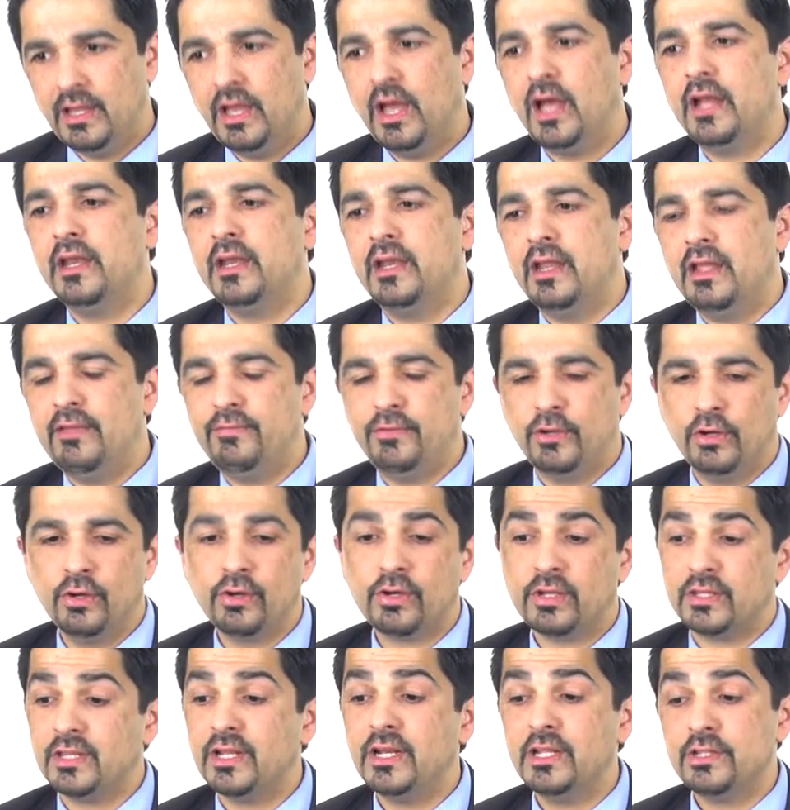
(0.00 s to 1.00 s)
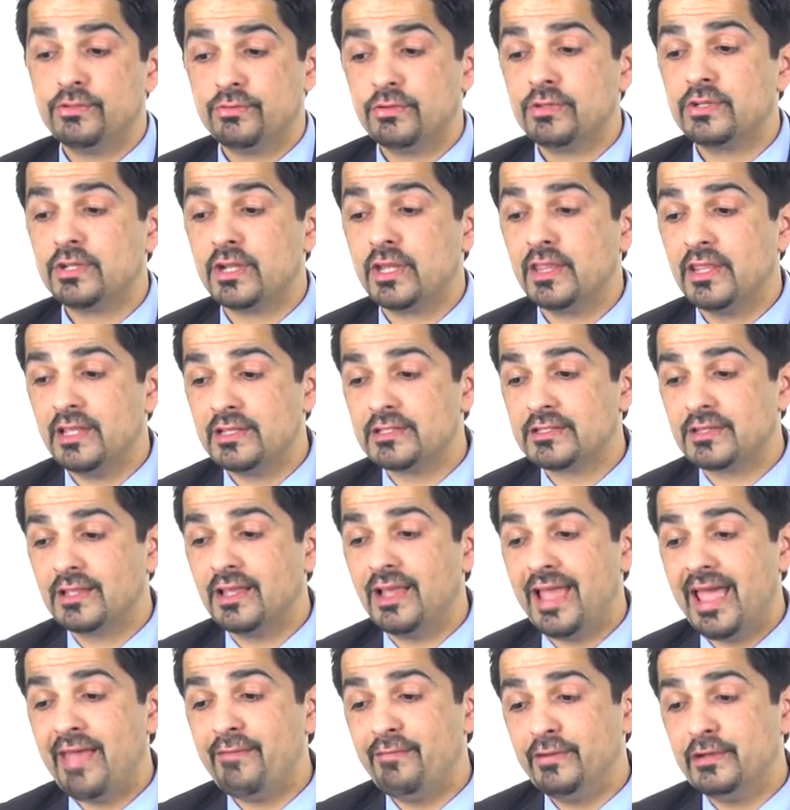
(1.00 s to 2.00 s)
And if you look at the literature, there's
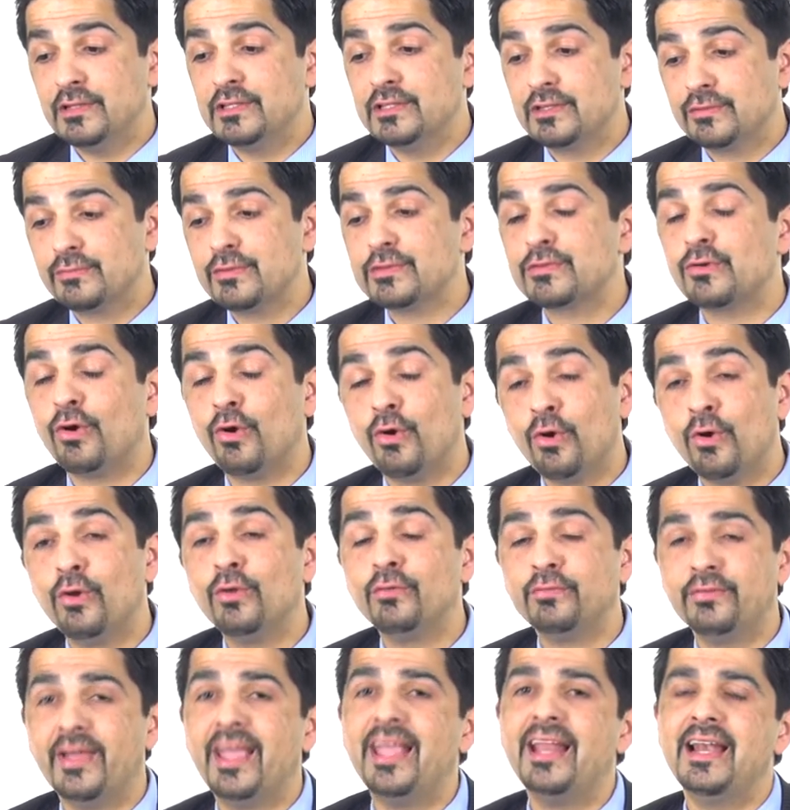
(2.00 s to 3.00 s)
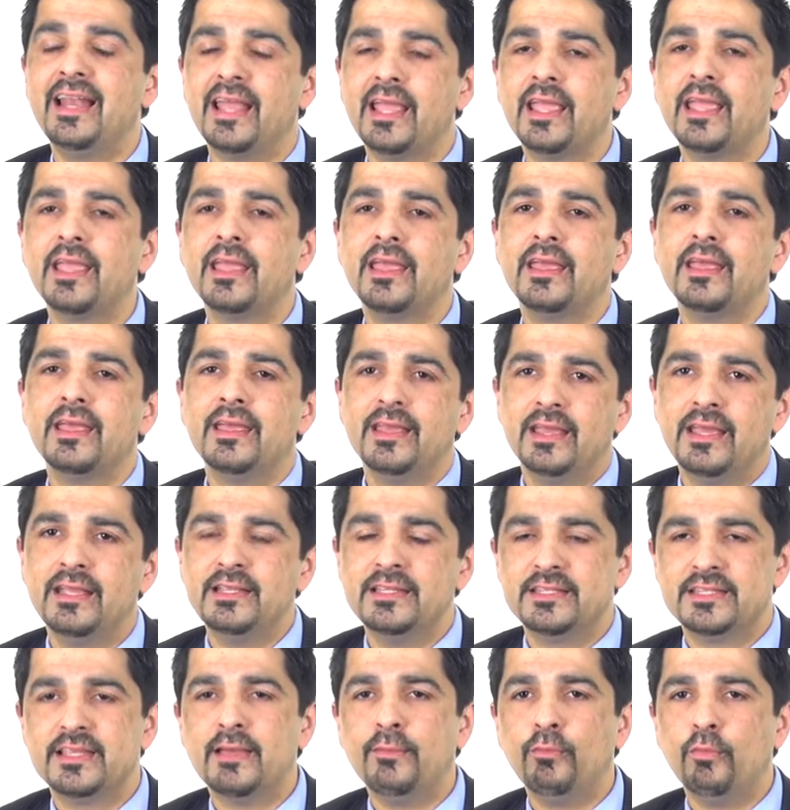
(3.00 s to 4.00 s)
evidence for us all failing in
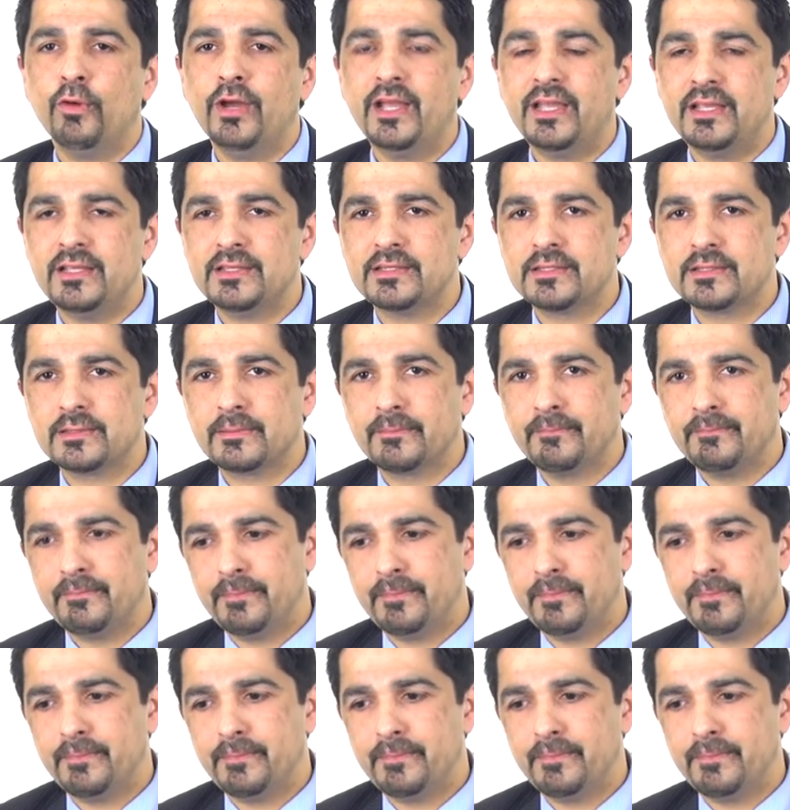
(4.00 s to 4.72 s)
some ways.